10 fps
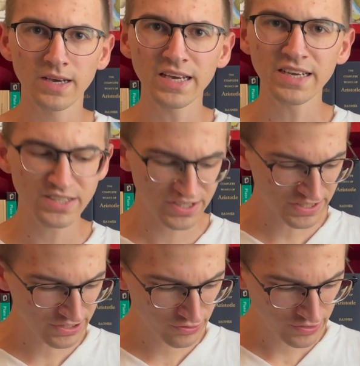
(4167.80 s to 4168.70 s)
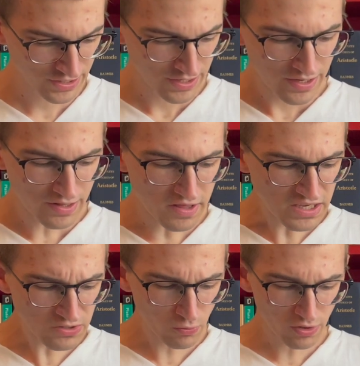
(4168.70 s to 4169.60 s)
He continues,
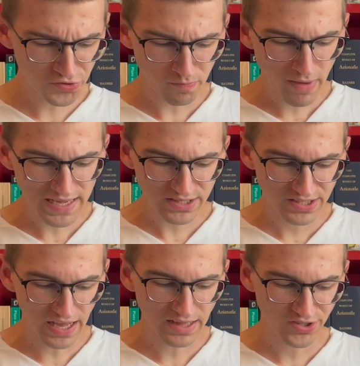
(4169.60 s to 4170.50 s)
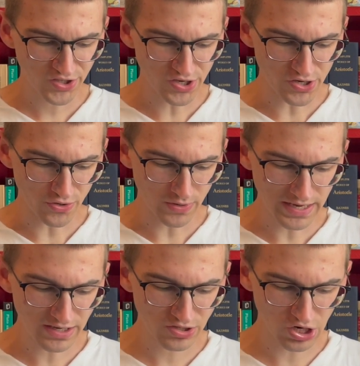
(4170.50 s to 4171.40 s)
these worlds make sense to you
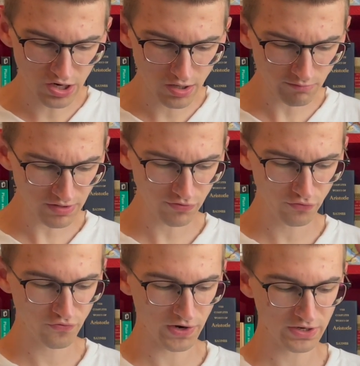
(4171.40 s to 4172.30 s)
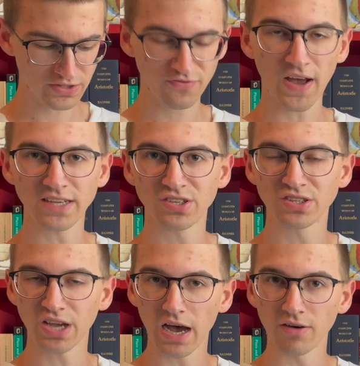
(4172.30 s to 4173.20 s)
in terms of the various
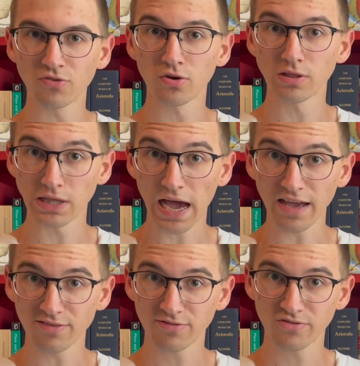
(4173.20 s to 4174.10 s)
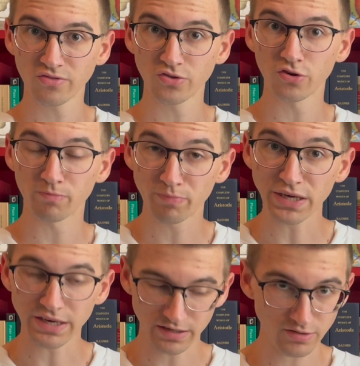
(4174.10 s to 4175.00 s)
facets of your life, your
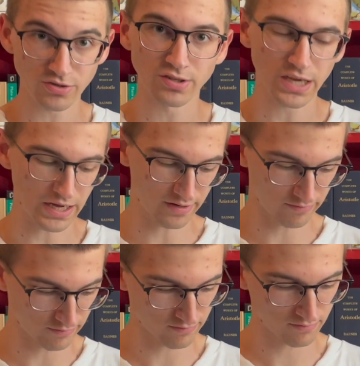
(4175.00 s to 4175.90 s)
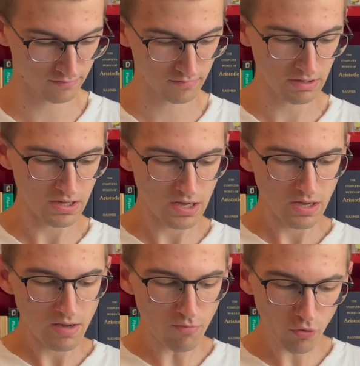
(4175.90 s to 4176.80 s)
being, your sein.
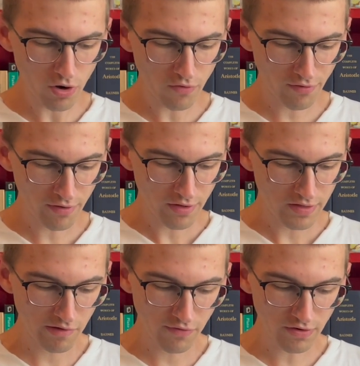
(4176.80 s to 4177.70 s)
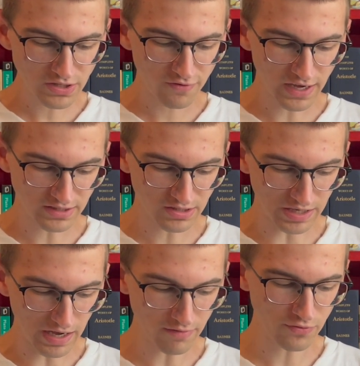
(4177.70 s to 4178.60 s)
Moreover, the various facets
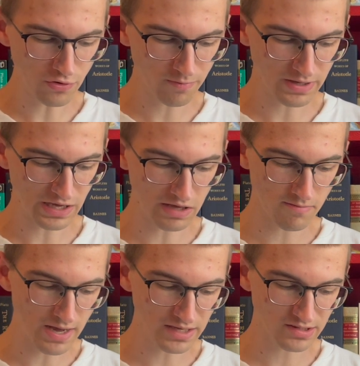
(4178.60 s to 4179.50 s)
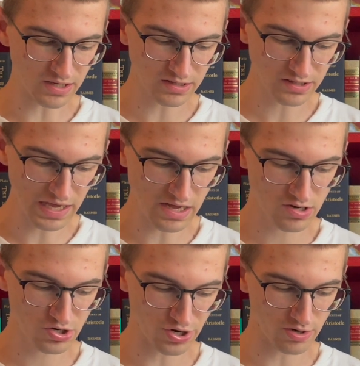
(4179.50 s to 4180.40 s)
of your being make sense
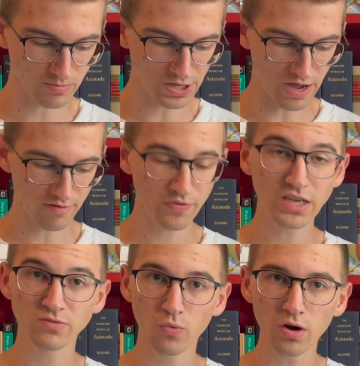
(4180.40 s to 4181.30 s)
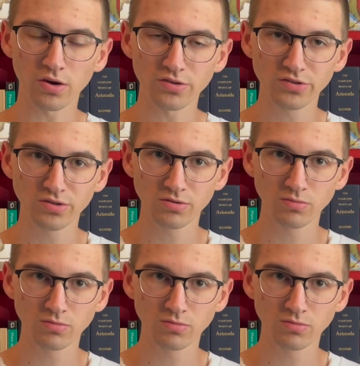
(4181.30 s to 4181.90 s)
in terms of these worlds.